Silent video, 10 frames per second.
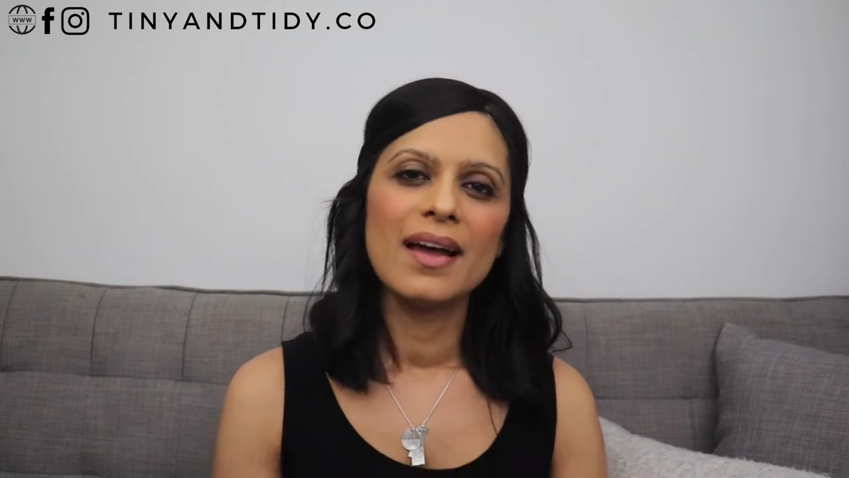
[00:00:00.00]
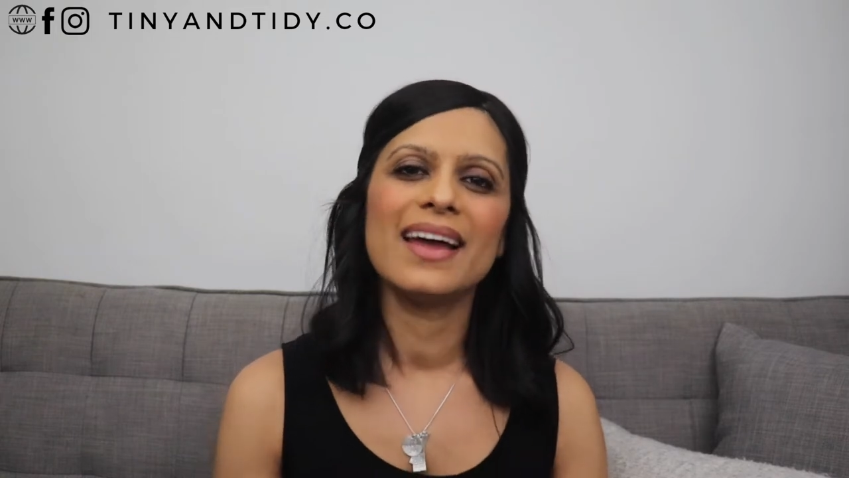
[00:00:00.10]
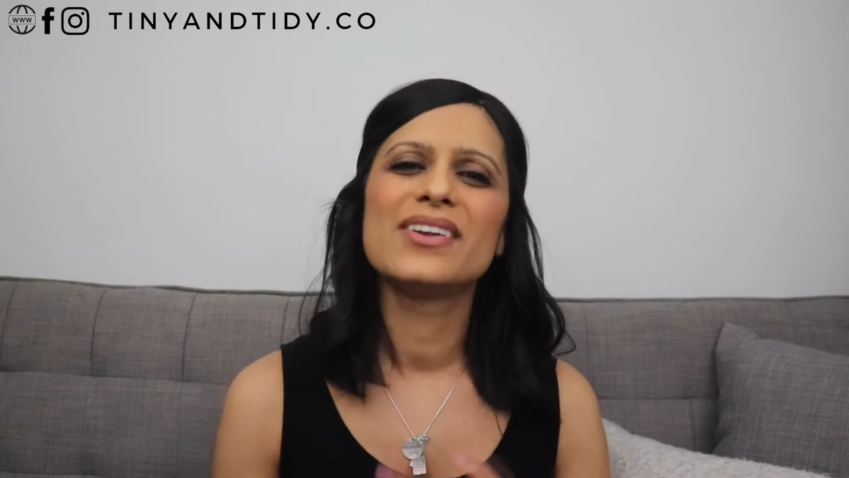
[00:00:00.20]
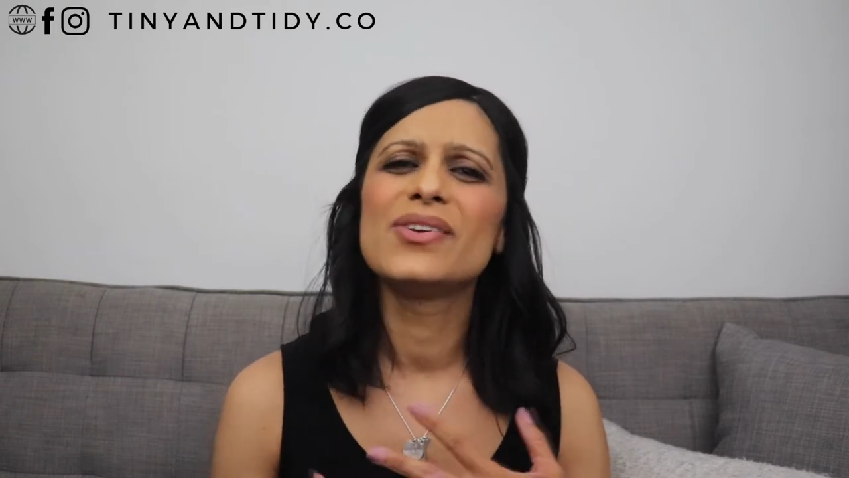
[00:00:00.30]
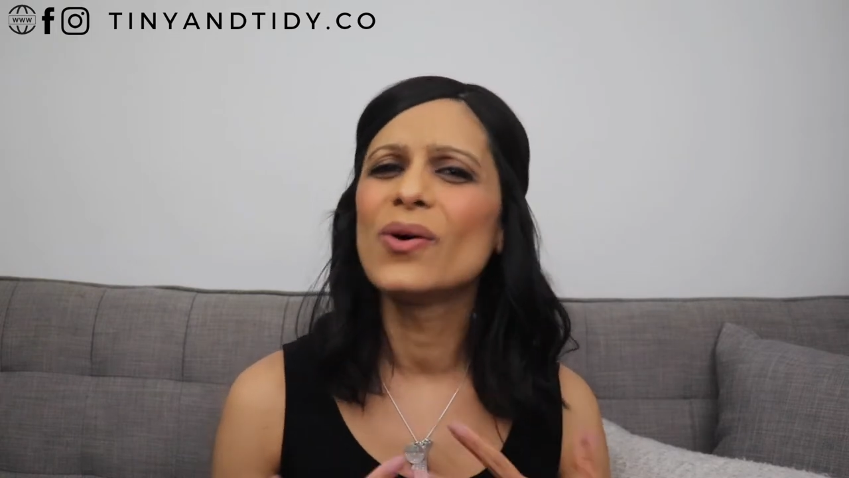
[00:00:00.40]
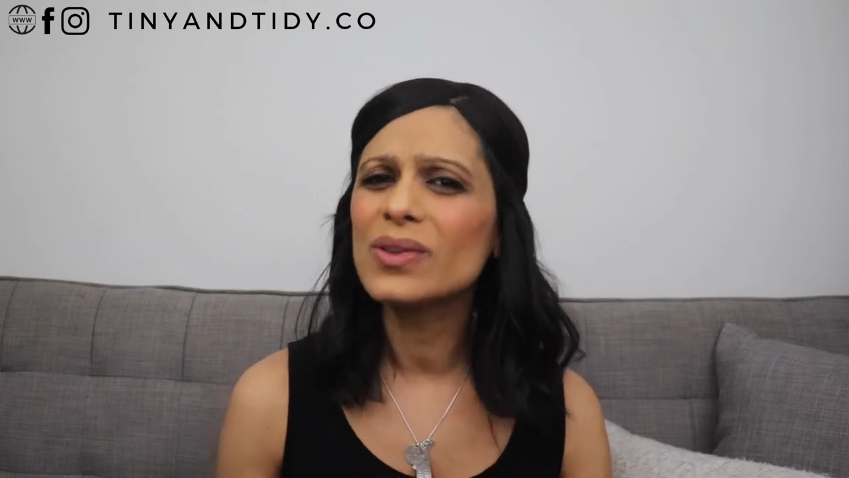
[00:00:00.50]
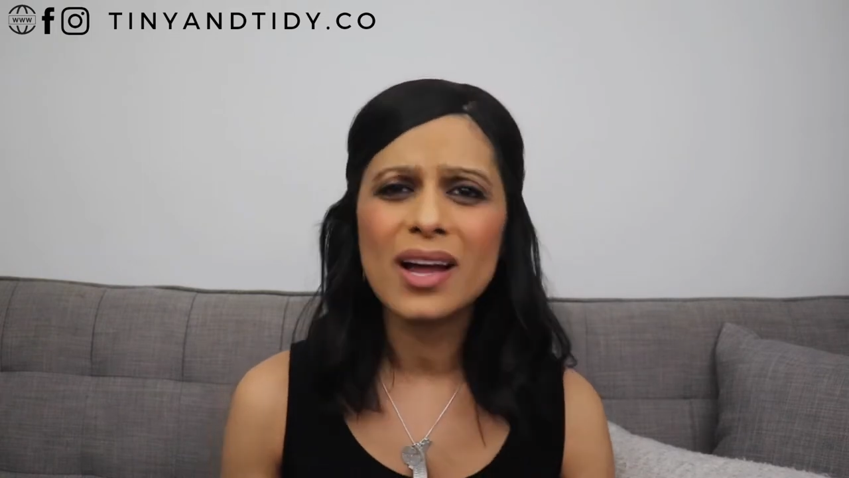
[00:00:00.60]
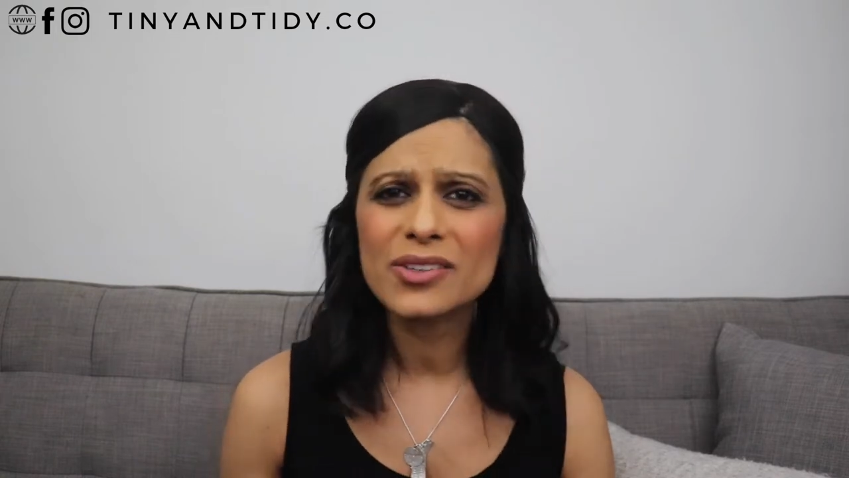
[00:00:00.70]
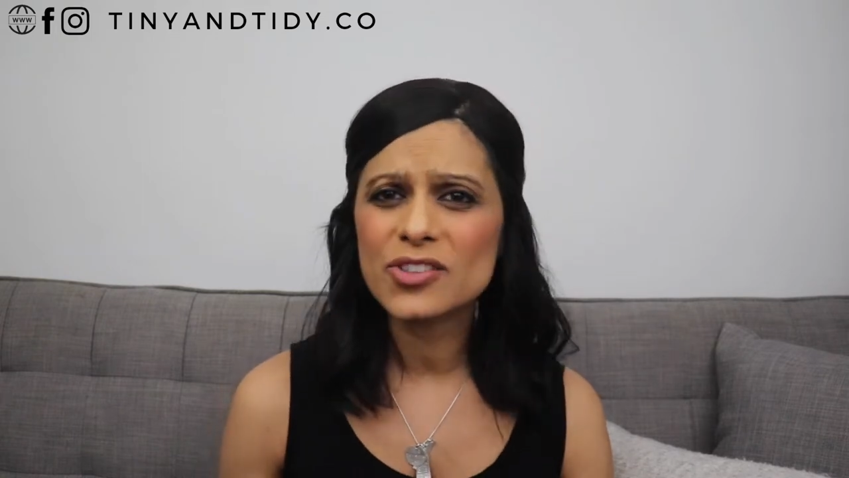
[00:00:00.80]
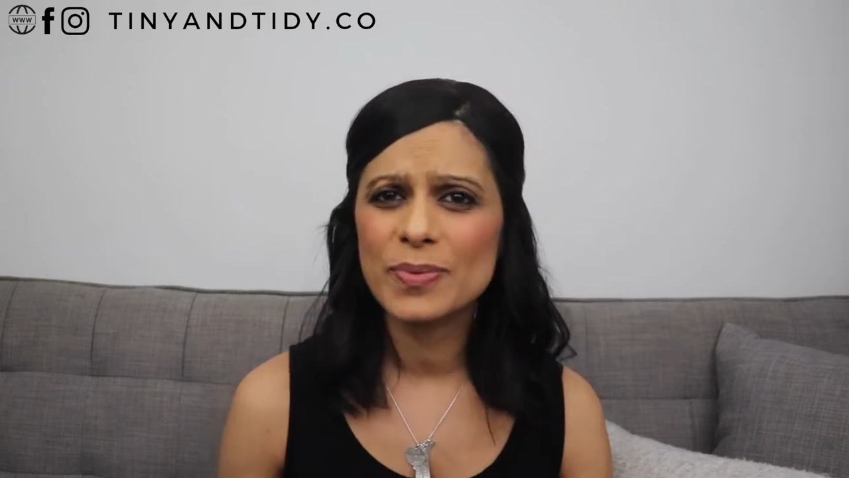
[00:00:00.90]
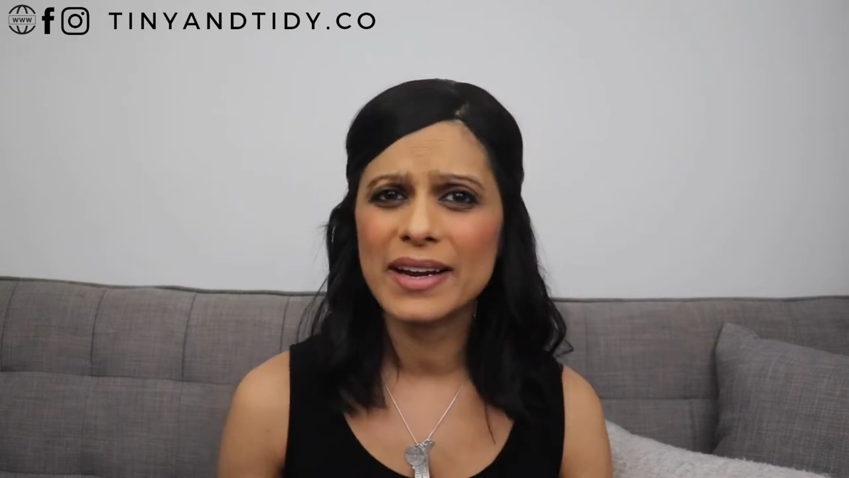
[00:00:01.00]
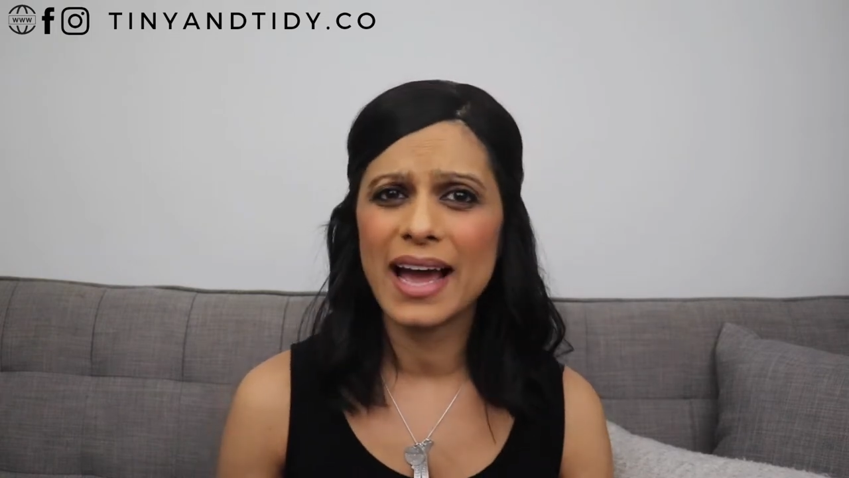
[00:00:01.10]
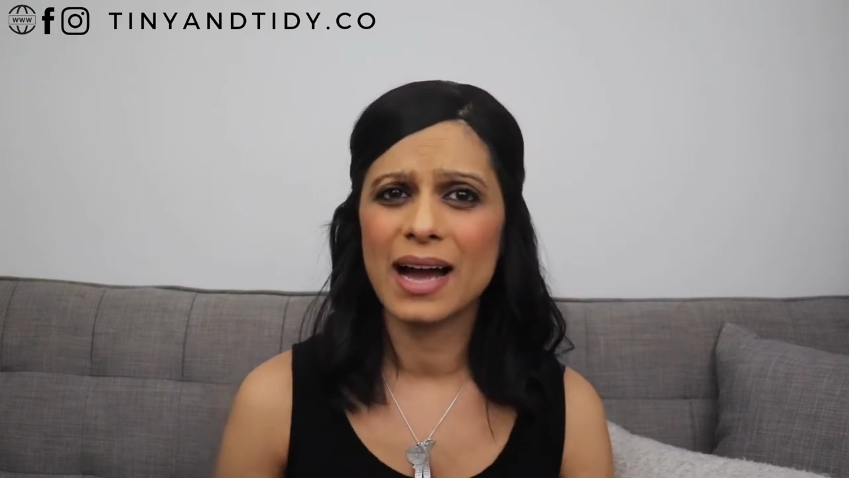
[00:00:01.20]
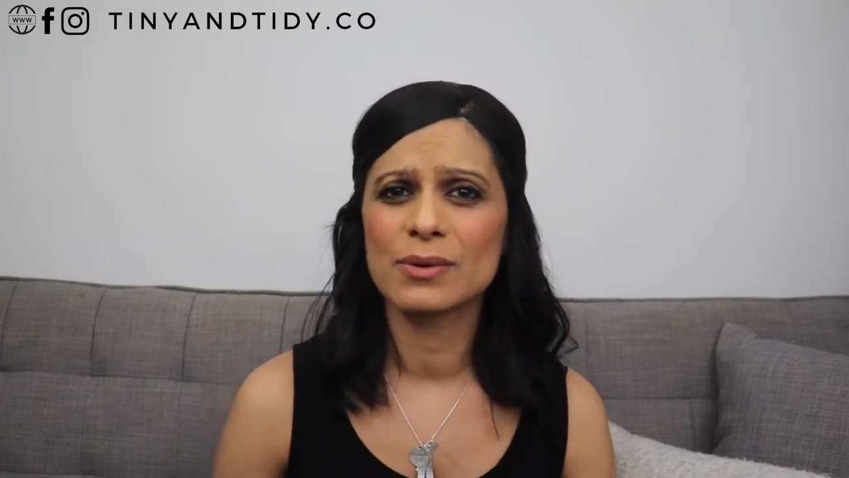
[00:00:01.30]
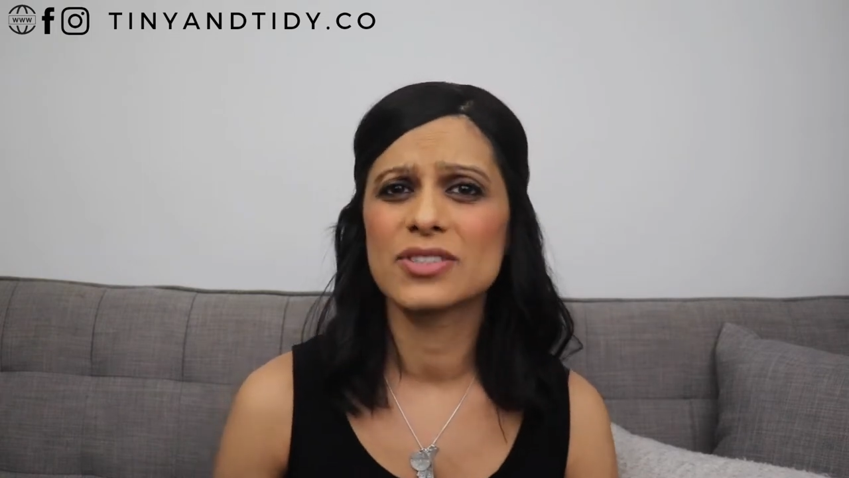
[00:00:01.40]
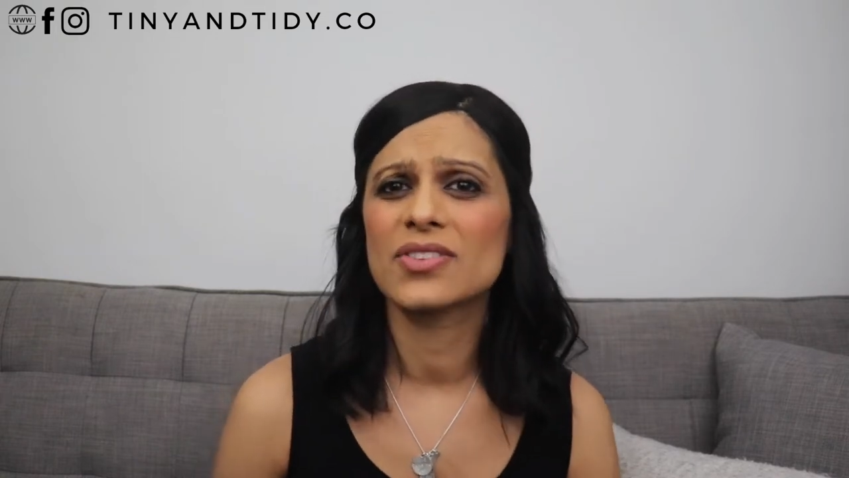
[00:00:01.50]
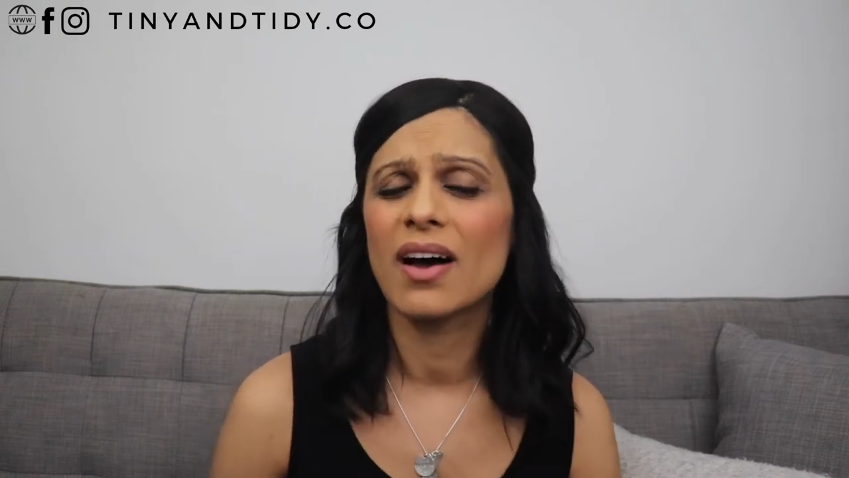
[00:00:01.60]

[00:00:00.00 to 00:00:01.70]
and no longer spend hours